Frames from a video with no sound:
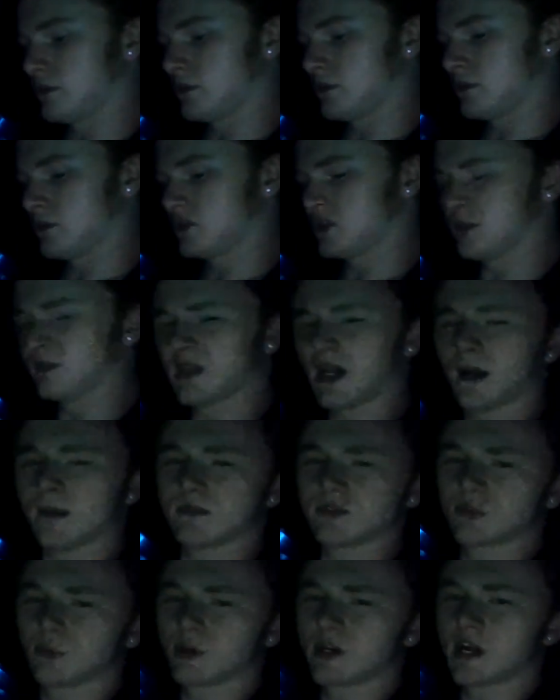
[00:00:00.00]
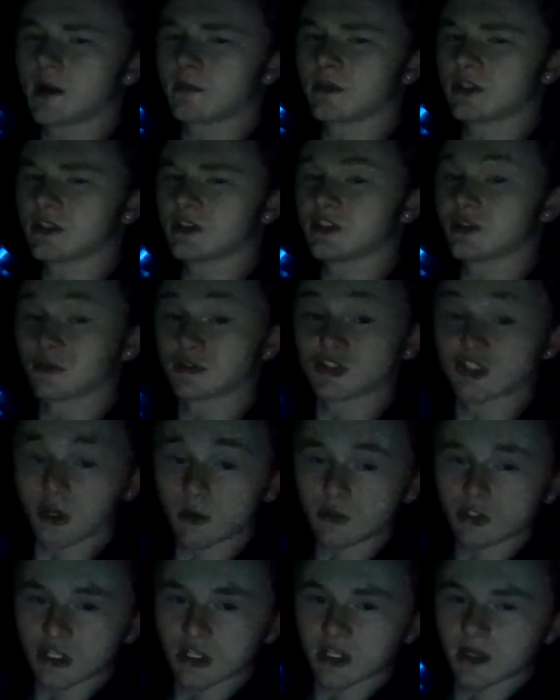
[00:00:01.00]
Sometimes what I would consider
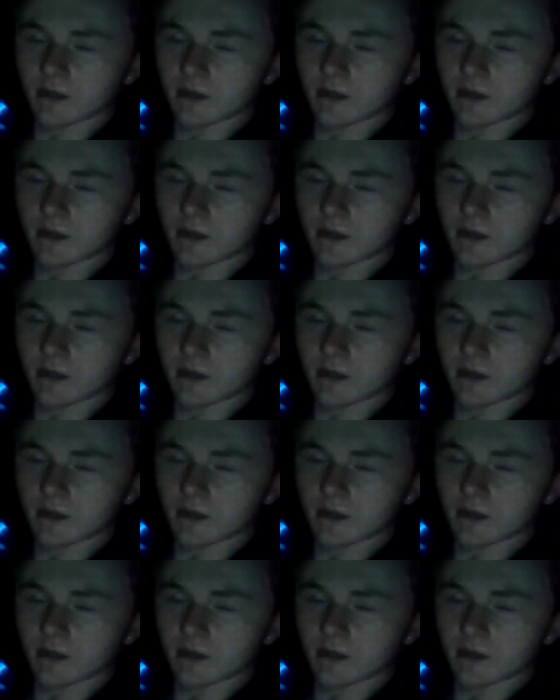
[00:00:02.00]
socially